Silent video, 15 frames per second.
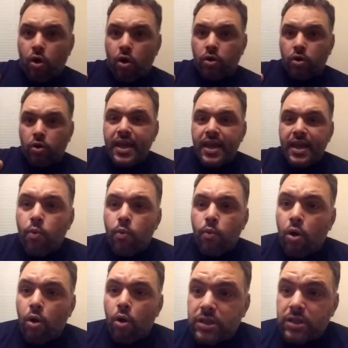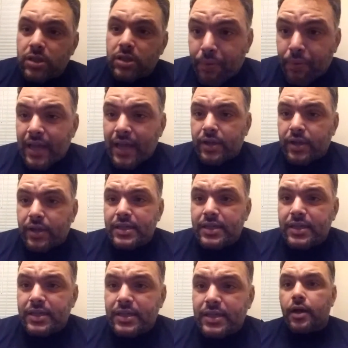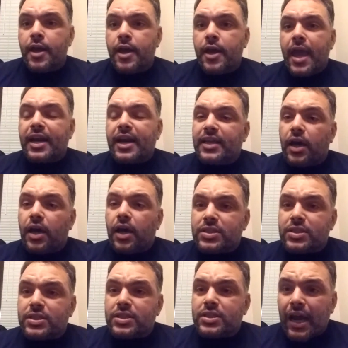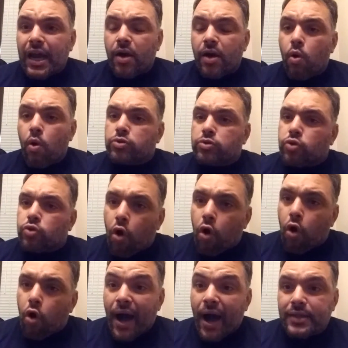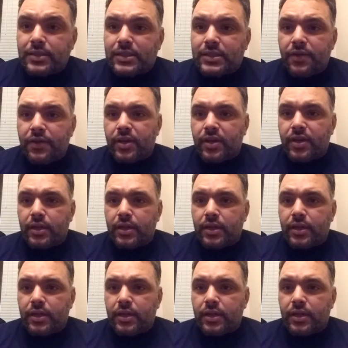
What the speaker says: And that wall's going to break down easier. And on the other side of that wall, all positivity.